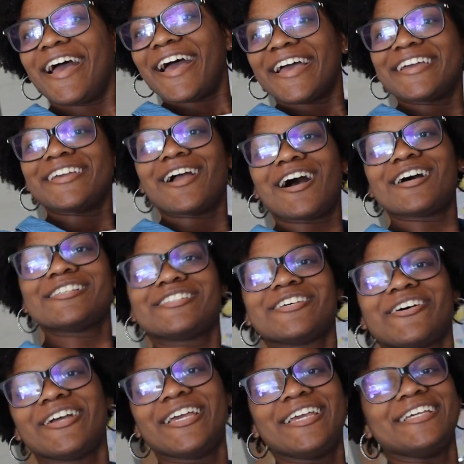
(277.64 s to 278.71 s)
Hey y'all,
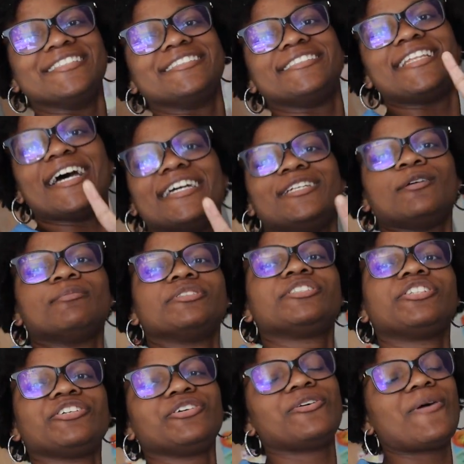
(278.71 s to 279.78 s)
so it is day number
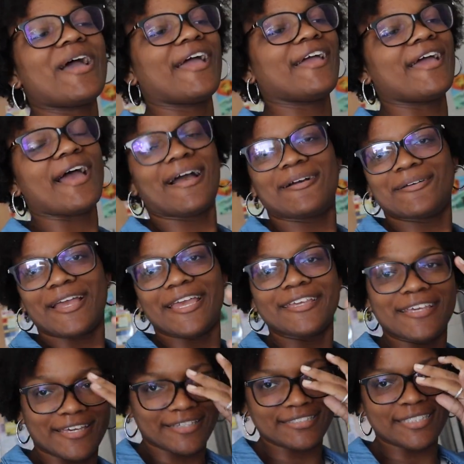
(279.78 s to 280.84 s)
two, and I
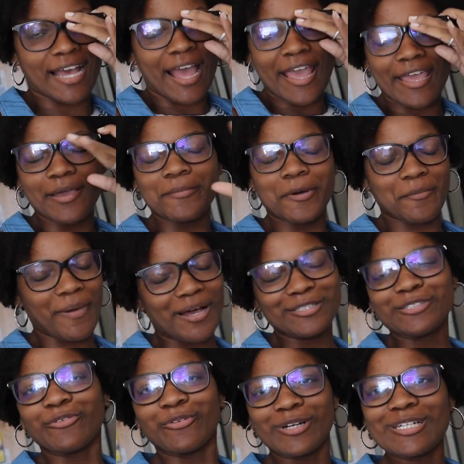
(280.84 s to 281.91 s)
yes, I am
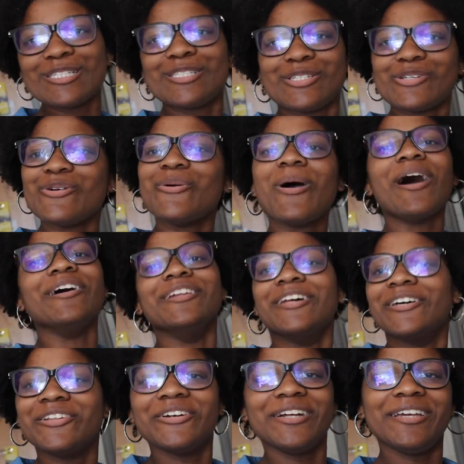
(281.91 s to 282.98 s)
about to rush to
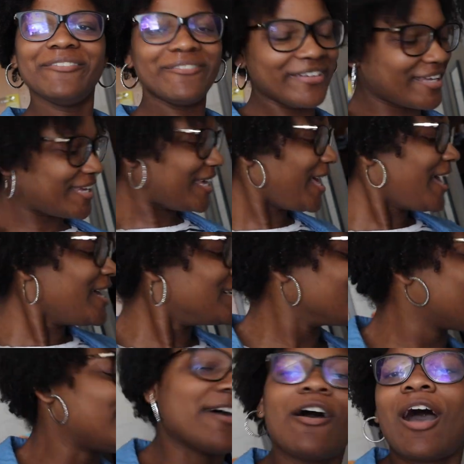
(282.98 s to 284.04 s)
another event.
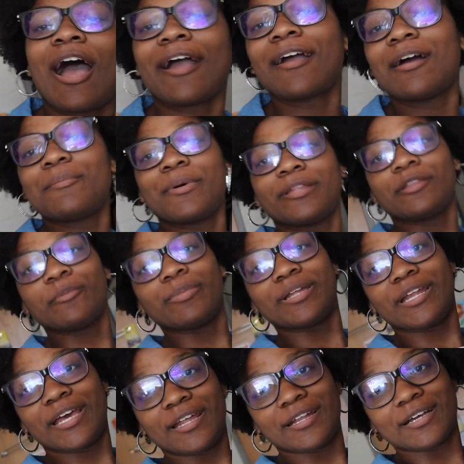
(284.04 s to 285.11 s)
So I got my little
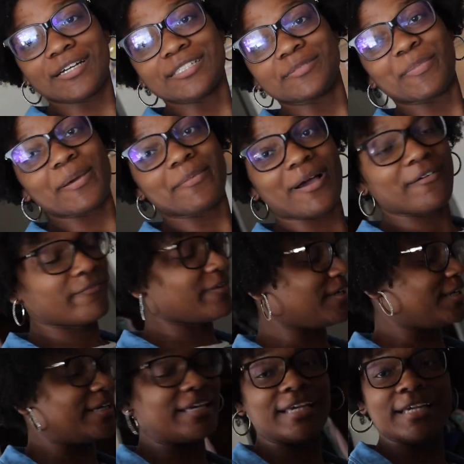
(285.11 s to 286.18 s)
banana because baby, I'm
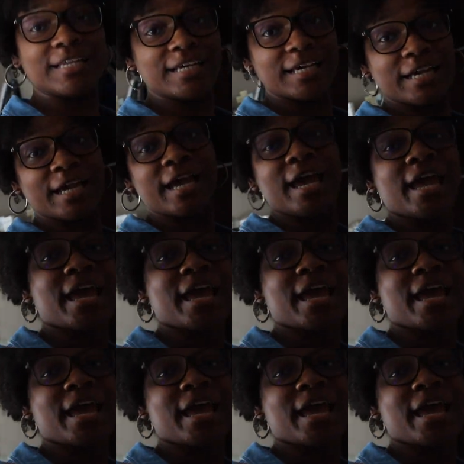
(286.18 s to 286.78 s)
finna eat it.